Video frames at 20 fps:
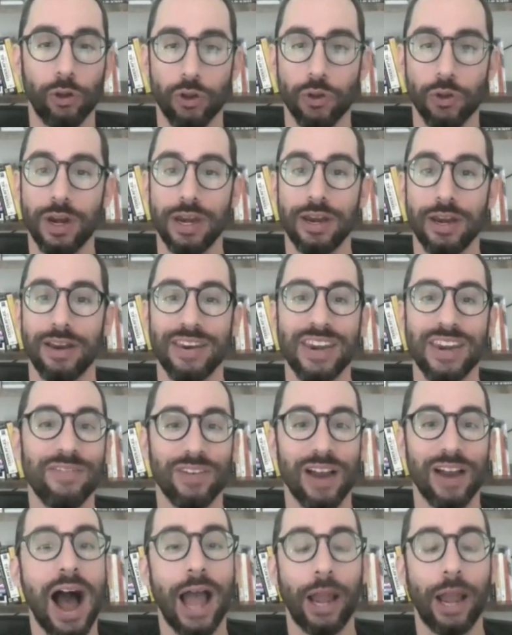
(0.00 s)
You needed an even
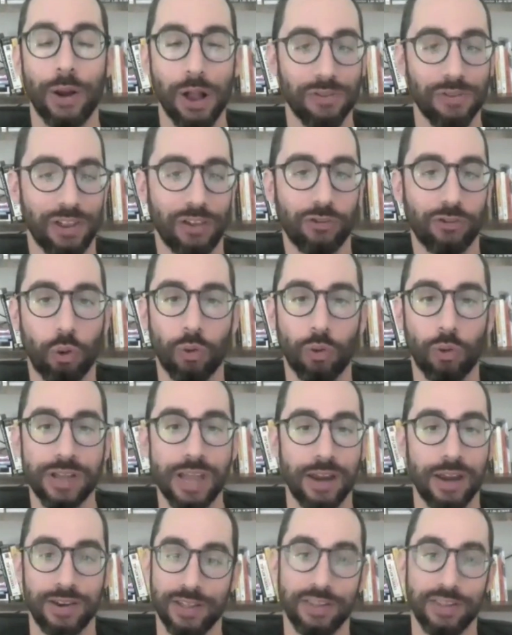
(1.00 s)
a higher LSAT score to get
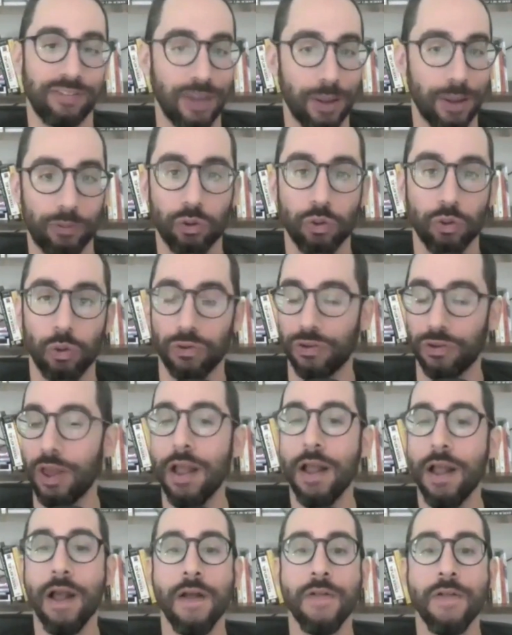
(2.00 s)
into the same schools
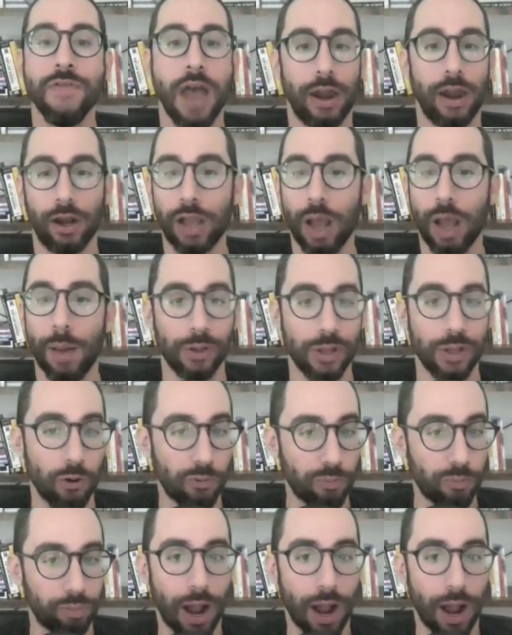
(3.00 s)
that a couple years
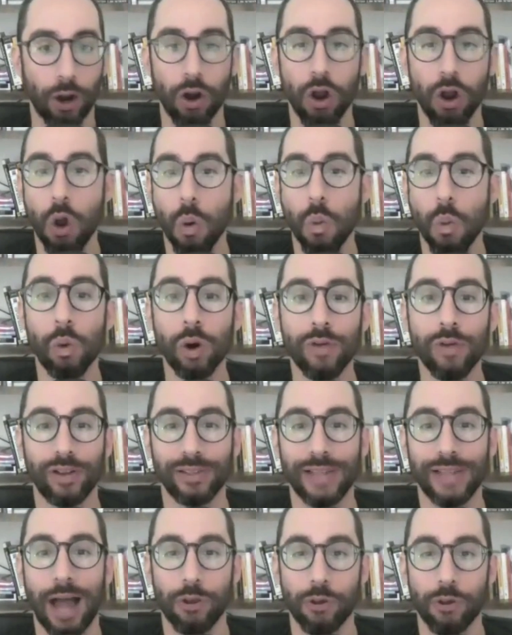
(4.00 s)
prior would have
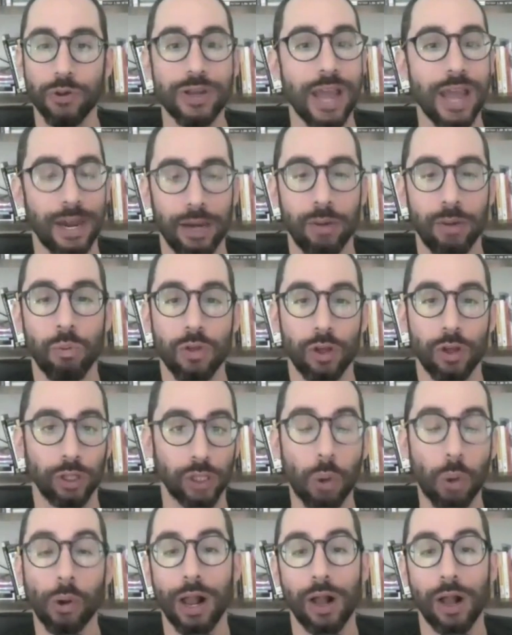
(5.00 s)
allowed you to get in with a
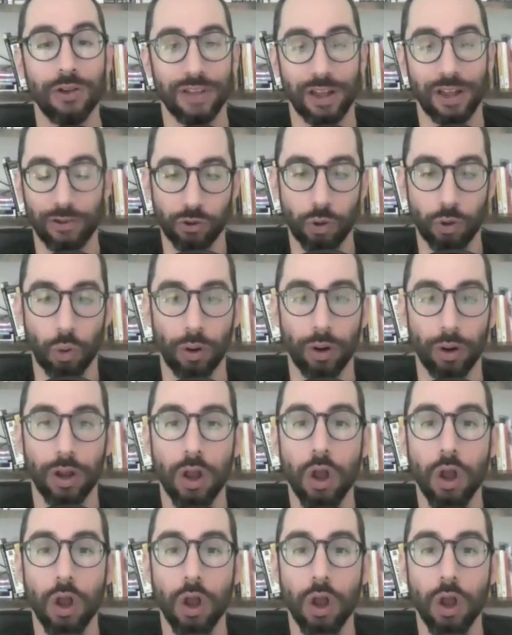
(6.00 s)
lower LSAT score.